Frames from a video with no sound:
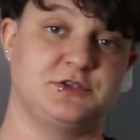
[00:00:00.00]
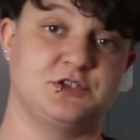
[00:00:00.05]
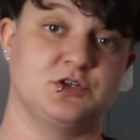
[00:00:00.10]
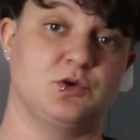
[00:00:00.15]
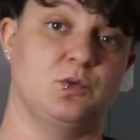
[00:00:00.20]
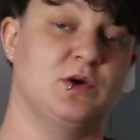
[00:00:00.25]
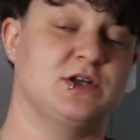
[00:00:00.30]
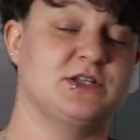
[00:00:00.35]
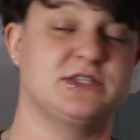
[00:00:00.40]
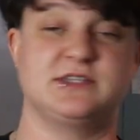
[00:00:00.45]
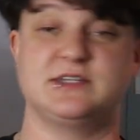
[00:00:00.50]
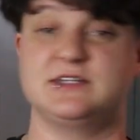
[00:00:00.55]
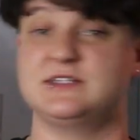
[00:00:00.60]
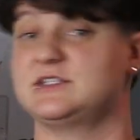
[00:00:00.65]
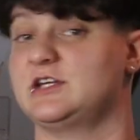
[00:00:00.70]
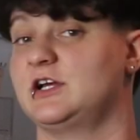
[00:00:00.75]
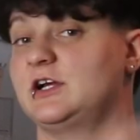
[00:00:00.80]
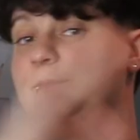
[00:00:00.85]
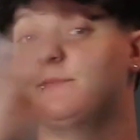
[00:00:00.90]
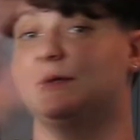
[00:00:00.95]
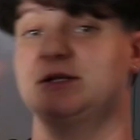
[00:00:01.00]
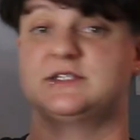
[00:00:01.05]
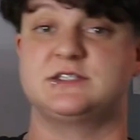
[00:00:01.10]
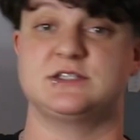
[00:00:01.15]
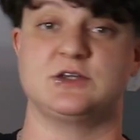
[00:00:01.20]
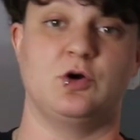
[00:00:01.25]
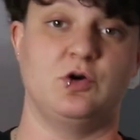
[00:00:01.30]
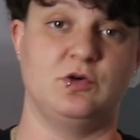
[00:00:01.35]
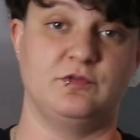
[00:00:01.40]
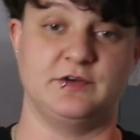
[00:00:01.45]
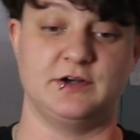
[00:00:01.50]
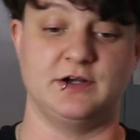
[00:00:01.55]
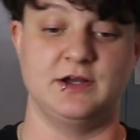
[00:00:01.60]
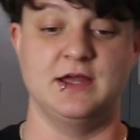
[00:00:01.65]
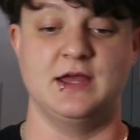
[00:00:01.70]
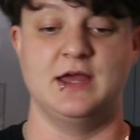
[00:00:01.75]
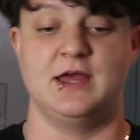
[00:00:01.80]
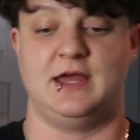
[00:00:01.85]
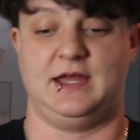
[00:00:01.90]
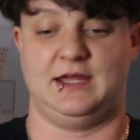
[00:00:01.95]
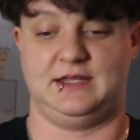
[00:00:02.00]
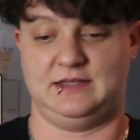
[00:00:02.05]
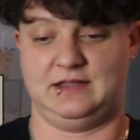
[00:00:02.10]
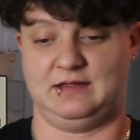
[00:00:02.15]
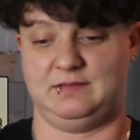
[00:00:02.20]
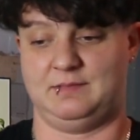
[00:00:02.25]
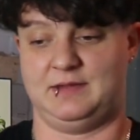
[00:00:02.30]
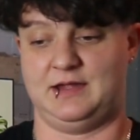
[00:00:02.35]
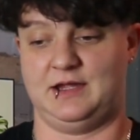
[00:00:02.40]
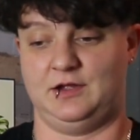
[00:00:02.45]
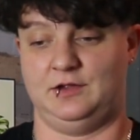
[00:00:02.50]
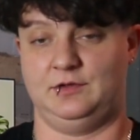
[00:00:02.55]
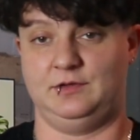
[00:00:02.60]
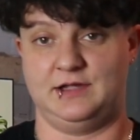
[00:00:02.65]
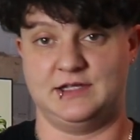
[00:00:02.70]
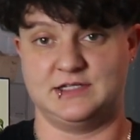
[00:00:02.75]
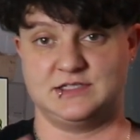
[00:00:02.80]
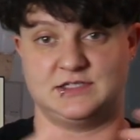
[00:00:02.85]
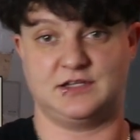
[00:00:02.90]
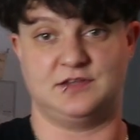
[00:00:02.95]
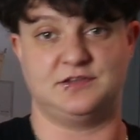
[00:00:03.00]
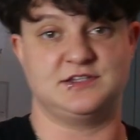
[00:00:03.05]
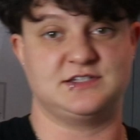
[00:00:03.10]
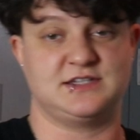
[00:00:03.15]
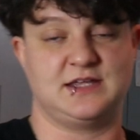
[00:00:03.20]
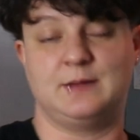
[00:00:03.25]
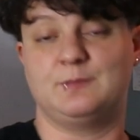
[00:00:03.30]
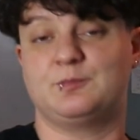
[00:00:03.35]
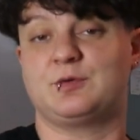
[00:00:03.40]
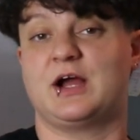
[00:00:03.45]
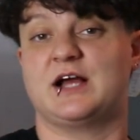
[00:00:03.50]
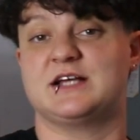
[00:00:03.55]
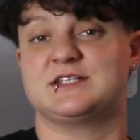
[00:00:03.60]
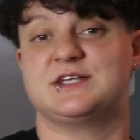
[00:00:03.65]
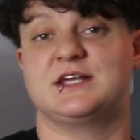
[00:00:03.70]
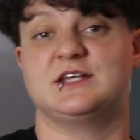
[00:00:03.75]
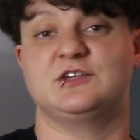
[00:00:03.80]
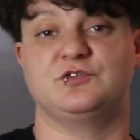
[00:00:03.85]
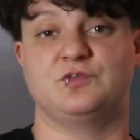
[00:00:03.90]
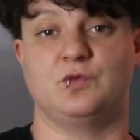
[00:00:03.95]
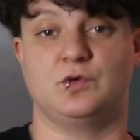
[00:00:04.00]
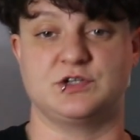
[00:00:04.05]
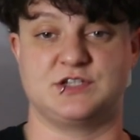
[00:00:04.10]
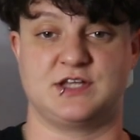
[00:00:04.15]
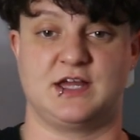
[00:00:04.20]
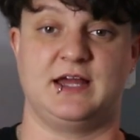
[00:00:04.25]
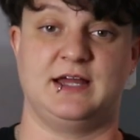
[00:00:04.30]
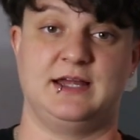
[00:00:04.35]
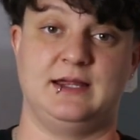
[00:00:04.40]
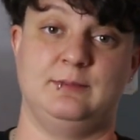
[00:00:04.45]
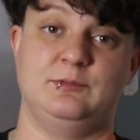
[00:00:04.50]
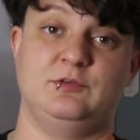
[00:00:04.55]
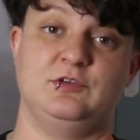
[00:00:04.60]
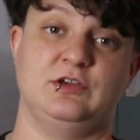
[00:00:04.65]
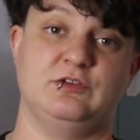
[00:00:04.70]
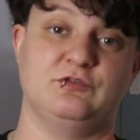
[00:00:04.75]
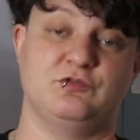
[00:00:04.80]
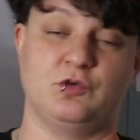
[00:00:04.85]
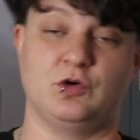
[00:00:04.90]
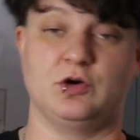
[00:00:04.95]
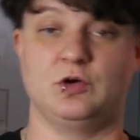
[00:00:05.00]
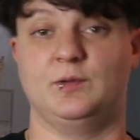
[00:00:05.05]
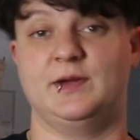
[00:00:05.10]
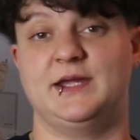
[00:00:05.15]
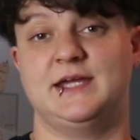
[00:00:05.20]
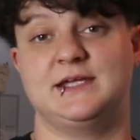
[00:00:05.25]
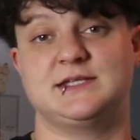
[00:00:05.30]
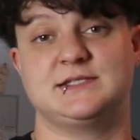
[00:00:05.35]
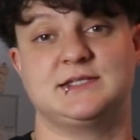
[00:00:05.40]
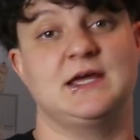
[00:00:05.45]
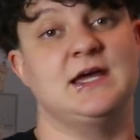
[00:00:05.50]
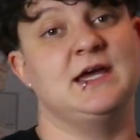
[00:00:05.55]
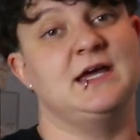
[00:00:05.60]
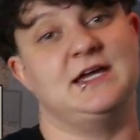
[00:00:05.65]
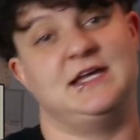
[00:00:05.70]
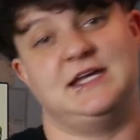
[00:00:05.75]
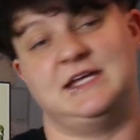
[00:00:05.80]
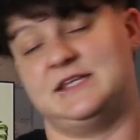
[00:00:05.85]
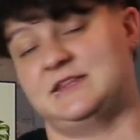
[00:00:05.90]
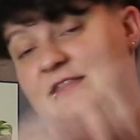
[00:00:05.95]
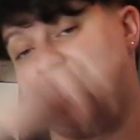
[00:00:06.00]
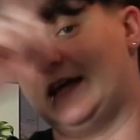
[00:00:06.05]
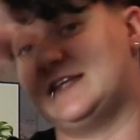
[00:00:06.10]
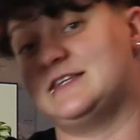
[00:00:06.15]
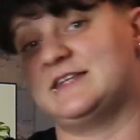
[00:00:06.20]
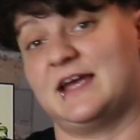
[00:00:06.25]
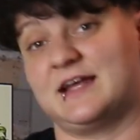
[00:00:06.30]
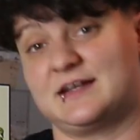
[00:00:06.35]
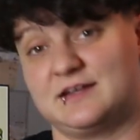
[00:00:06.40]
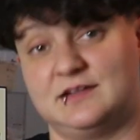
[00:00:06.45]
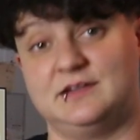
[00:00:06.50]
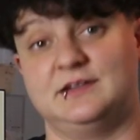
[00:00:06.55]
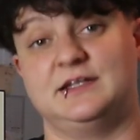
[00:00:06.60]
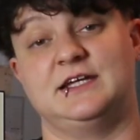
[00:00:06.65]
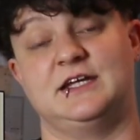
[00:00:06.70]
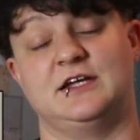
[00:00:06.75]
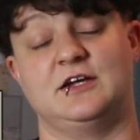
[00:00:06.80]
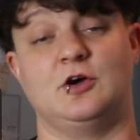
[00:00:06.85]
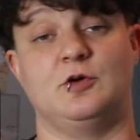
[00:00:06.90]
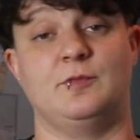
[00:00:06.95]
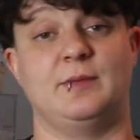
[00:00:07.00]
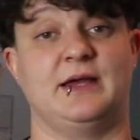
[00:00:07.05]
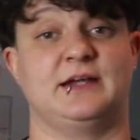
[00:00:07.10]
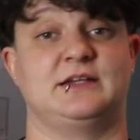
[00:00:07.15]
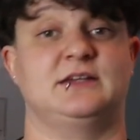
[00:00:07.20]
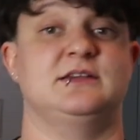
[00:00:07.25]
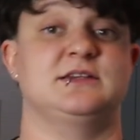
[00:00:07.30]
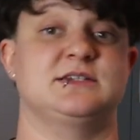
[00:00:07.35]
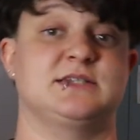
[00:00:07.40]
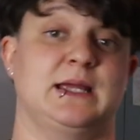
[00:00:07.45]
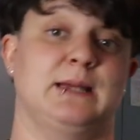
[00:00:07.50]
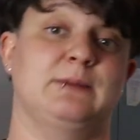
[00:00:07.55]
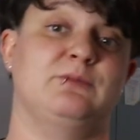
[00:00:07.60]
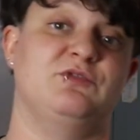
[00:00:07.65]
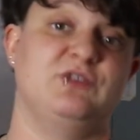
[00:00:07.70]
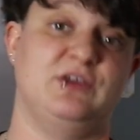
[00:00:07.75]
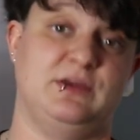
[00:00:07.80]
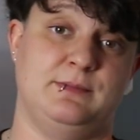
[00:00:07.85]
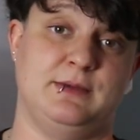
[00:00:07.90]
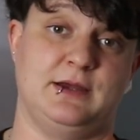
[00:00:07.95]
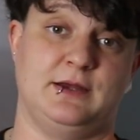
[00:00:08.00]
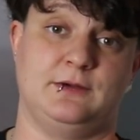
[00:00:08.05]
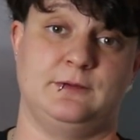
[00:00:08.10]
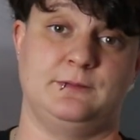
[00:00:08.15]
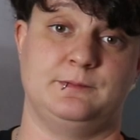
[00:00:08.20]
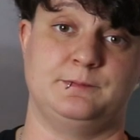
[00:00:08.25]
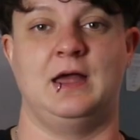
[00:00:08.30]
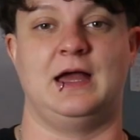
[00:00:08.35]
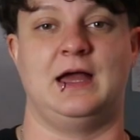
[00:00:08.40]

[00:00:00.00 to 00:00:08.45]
So once the entire month's over and that male has done the same process 4 times in 4 weeks, he then technically can go back to the same female.